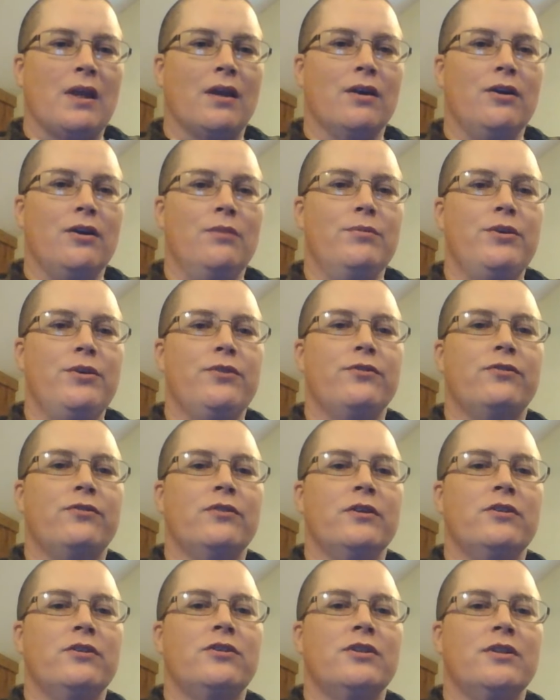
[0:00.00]
a
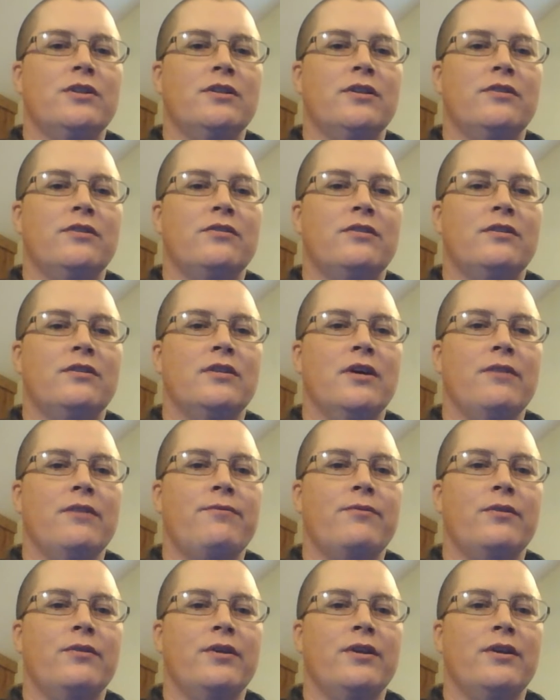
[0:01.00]
musician that's
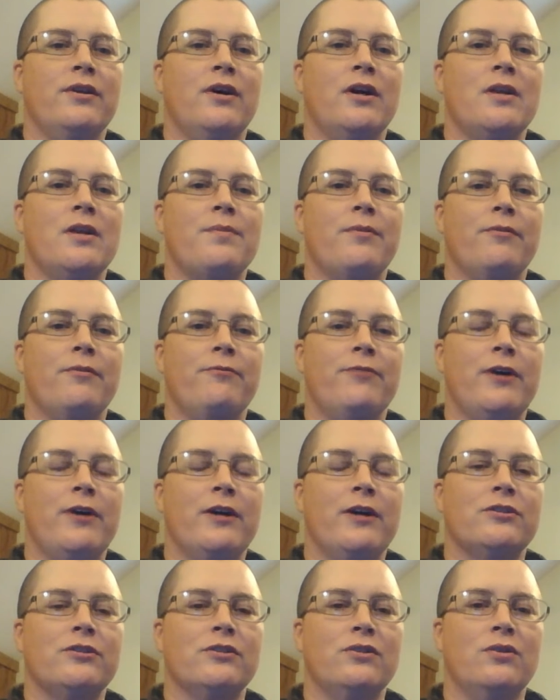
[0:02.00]
definitely not a
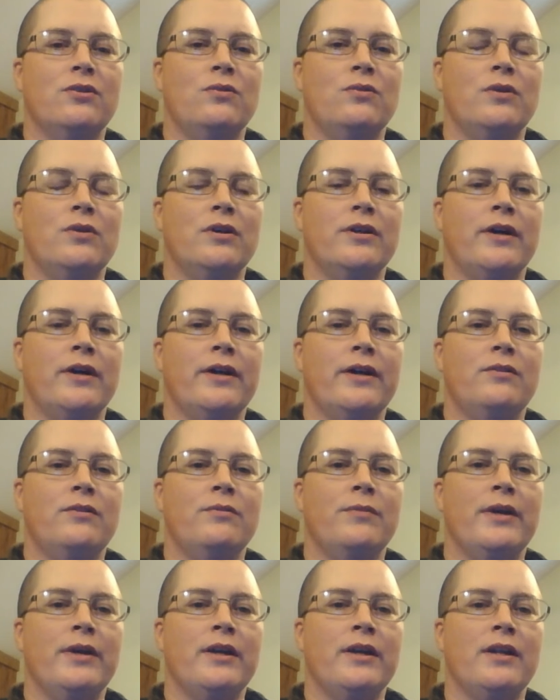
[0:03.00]
professional one. I
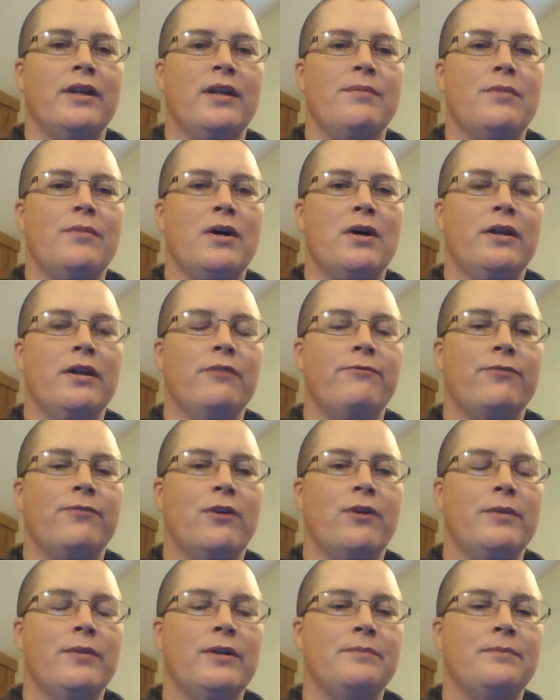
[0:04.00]
don't make any money
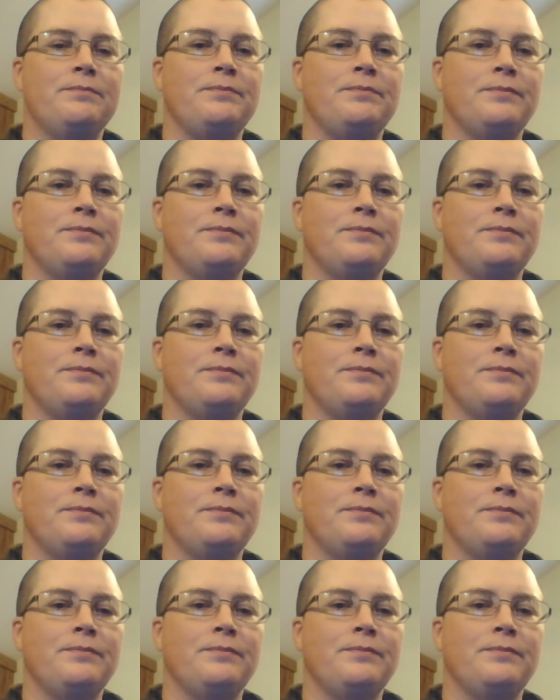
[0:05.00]
from it.